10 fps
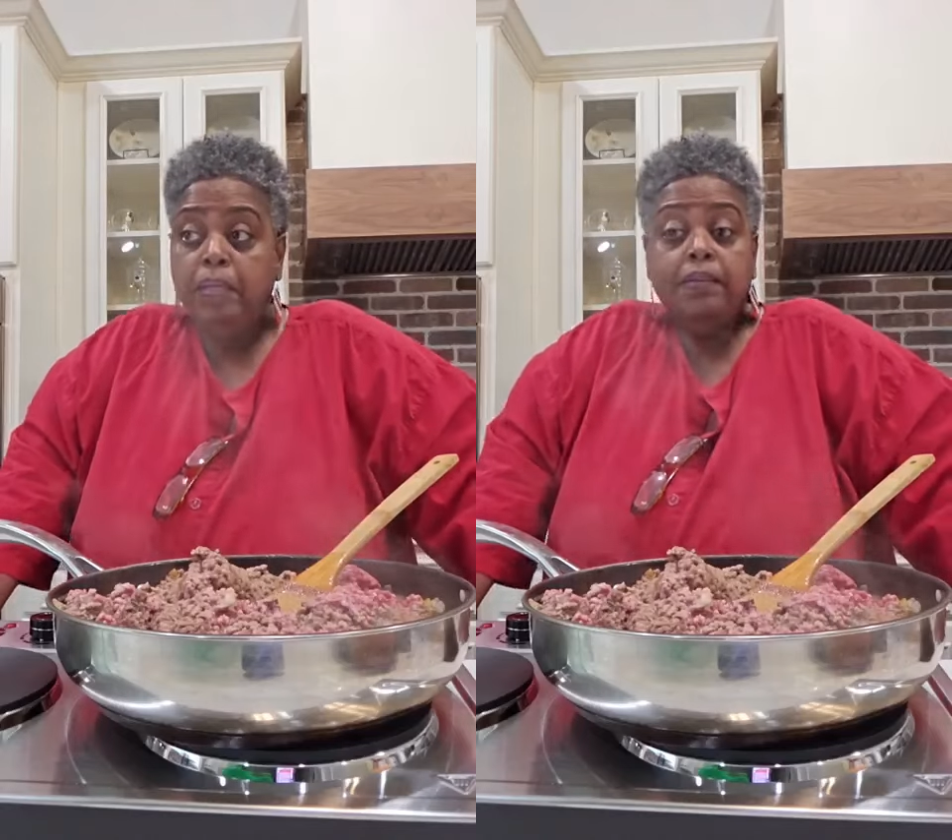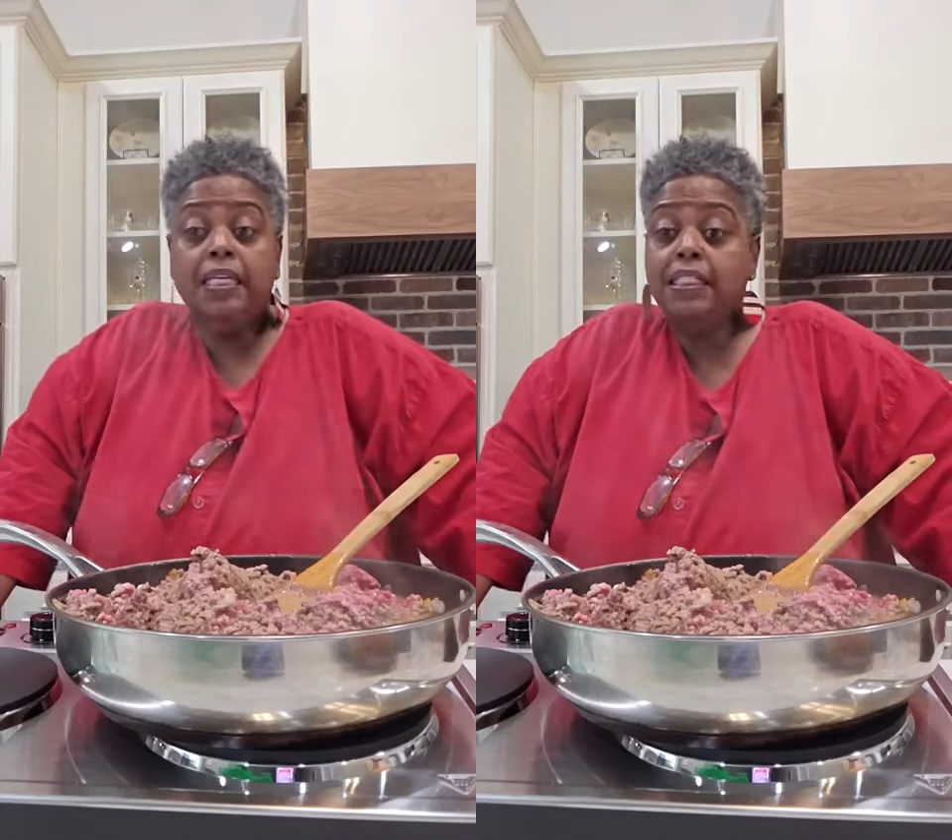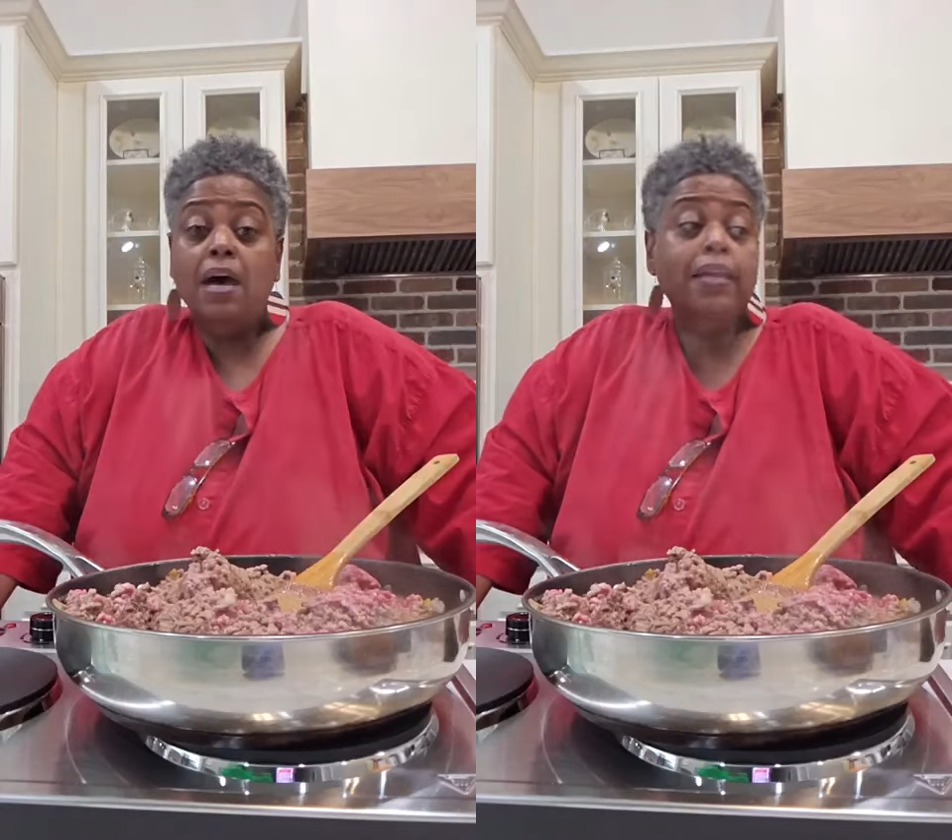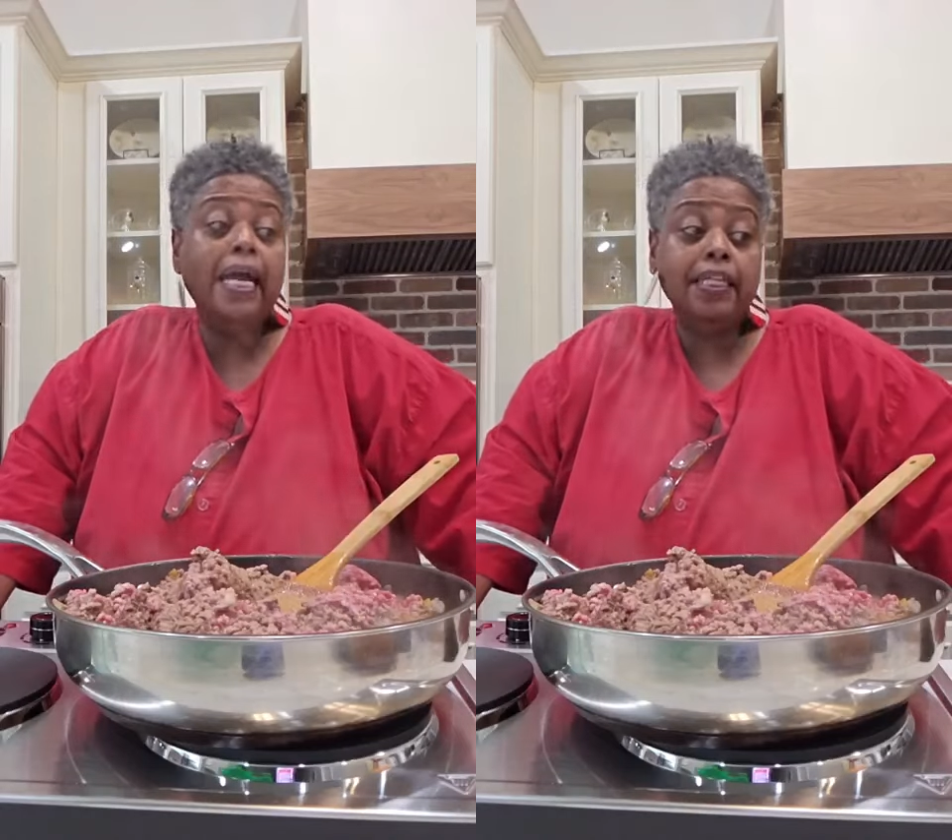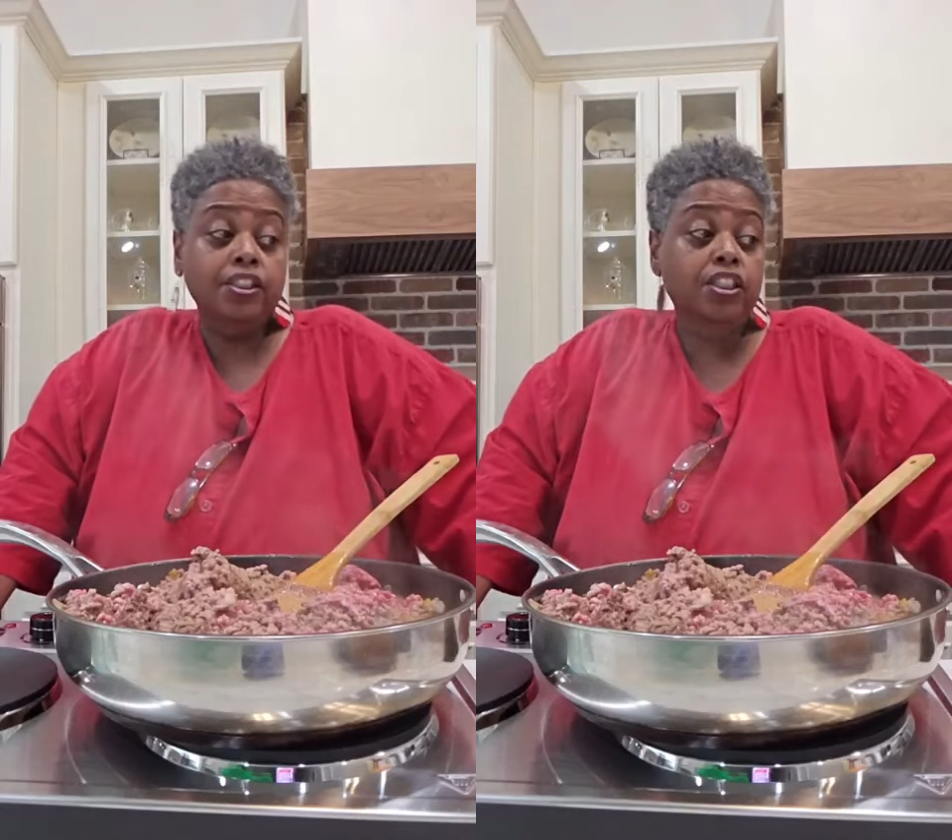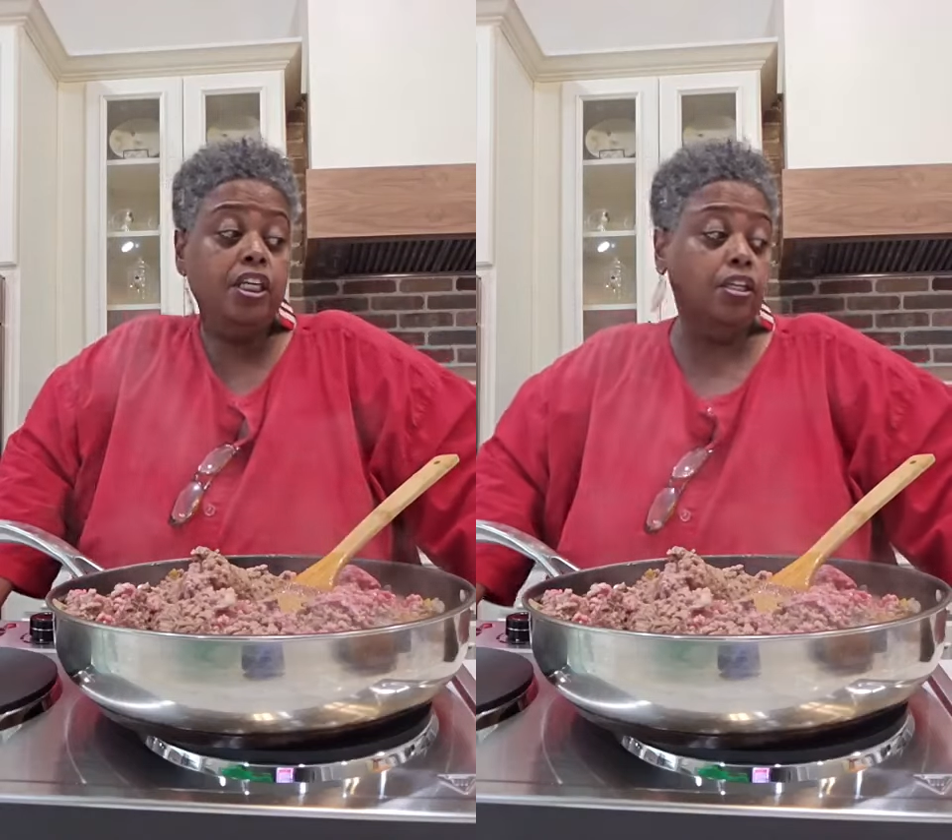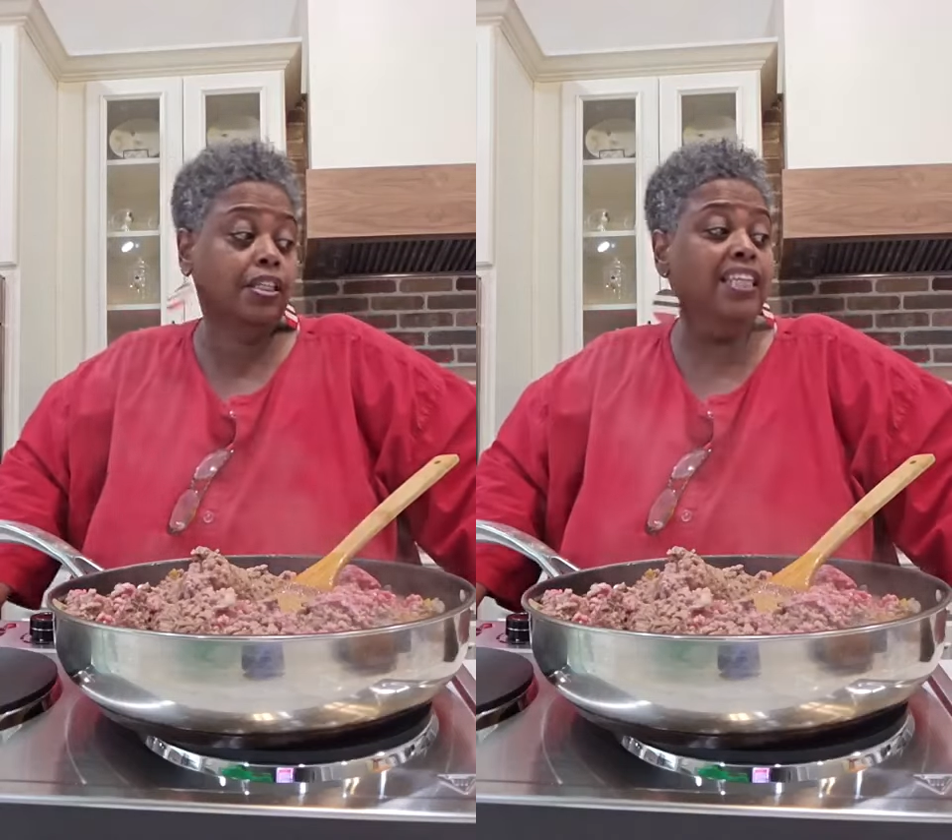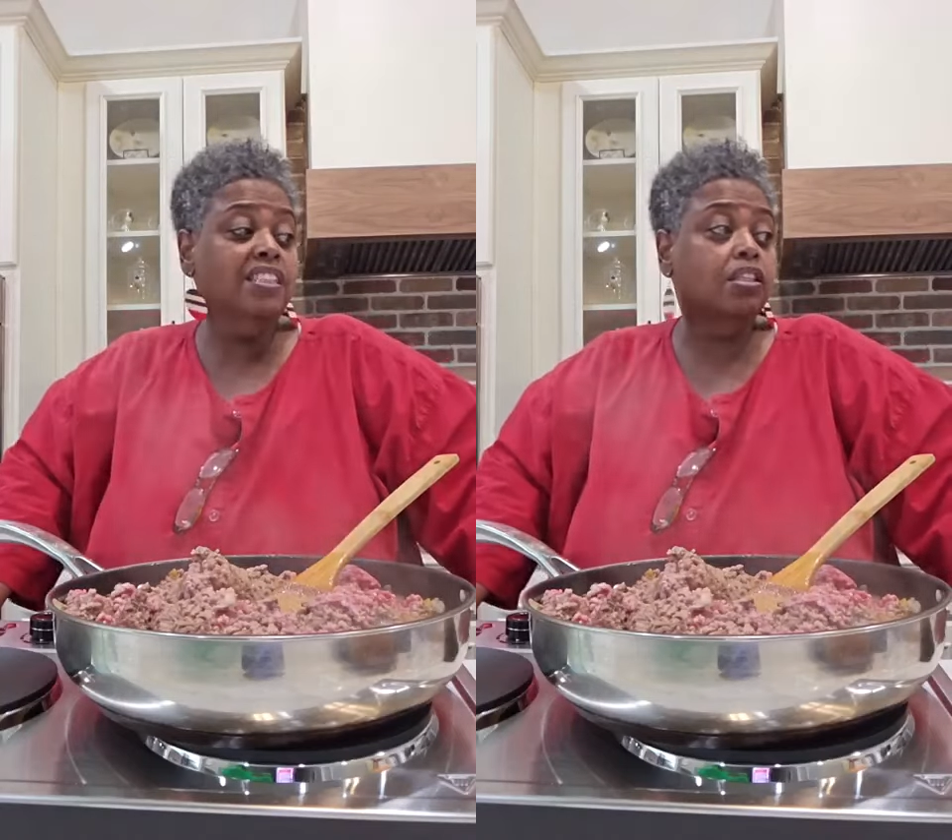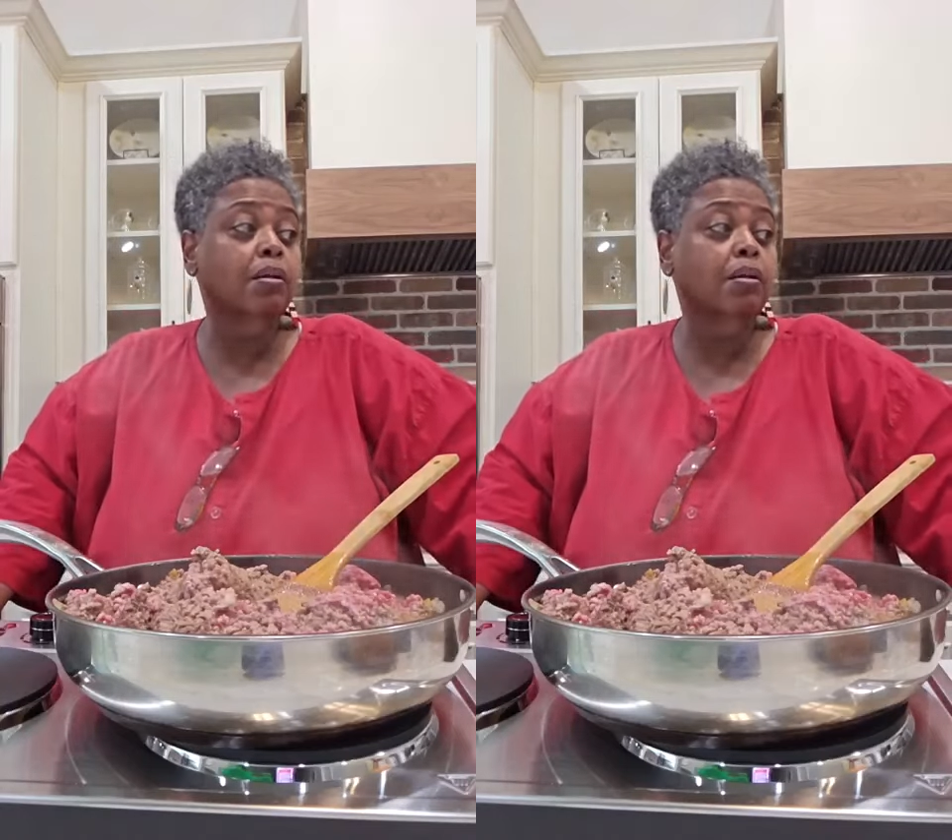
That's all I can tell you. That's